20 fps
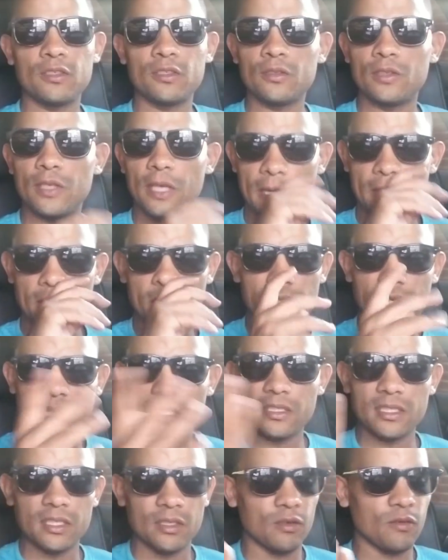just to get
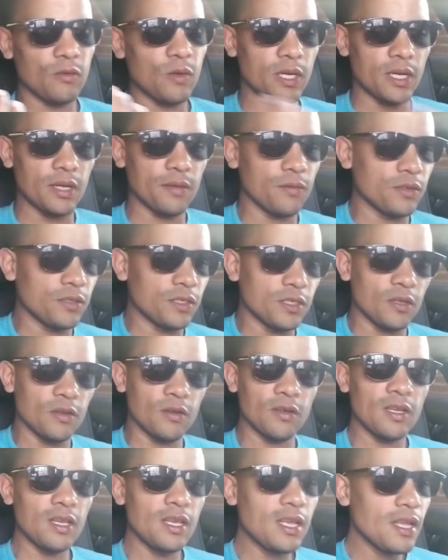attention or whatever, you
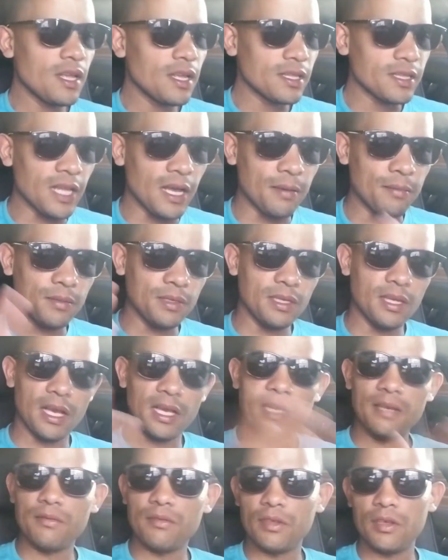know? Not me.
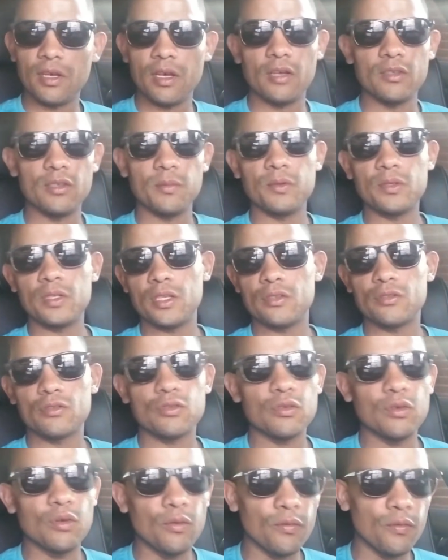I give you the 100%
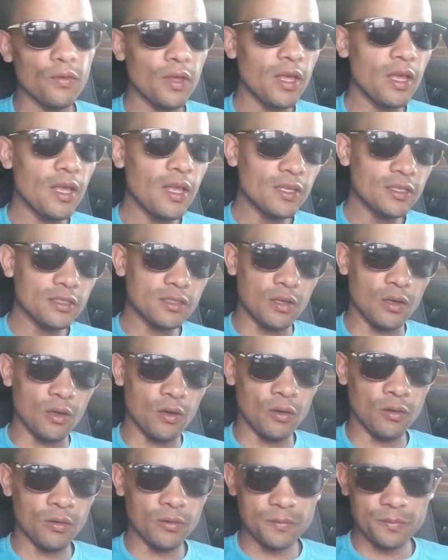truth.
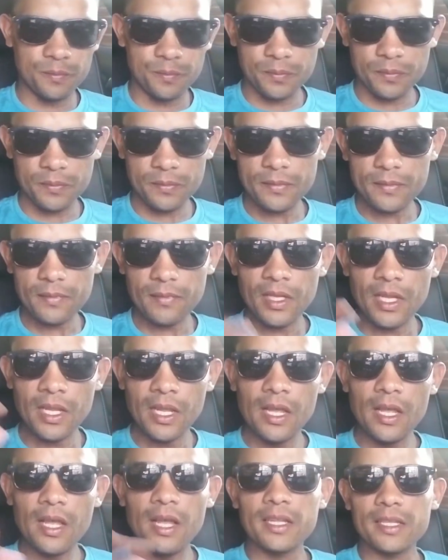So
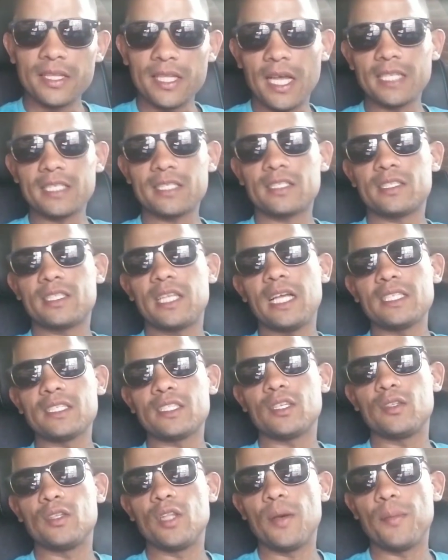that's
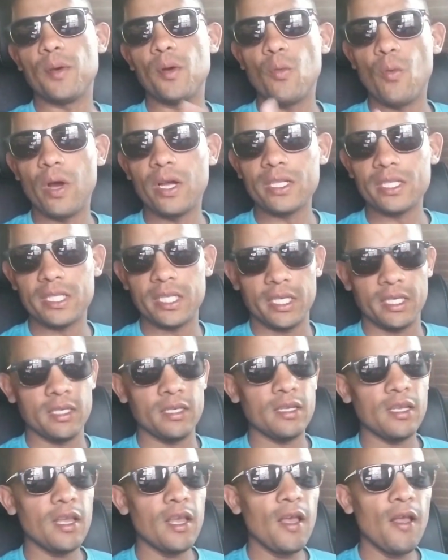the number one
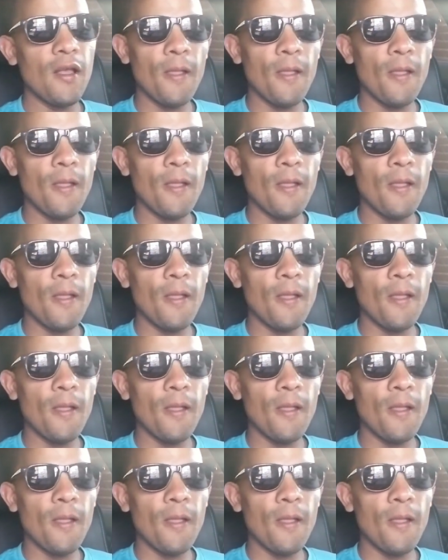thing.